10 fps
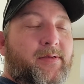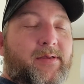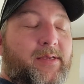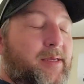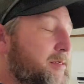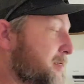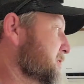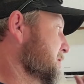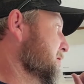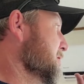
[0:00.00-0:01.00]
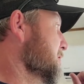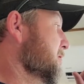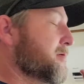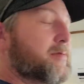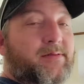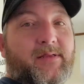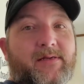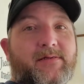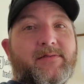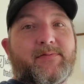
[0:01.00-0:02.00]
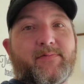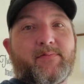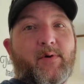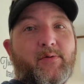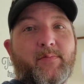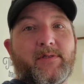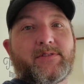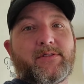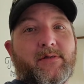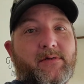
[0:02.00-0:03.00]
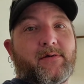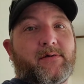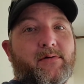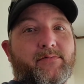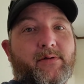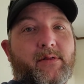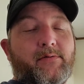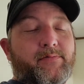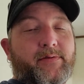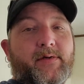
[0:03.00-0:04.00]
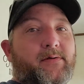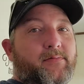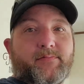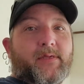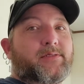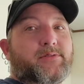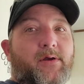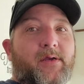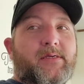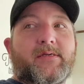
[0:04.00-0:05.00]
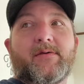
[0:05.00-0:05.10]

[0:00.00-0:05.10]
It does a lot of different movements on the louver there. That's great.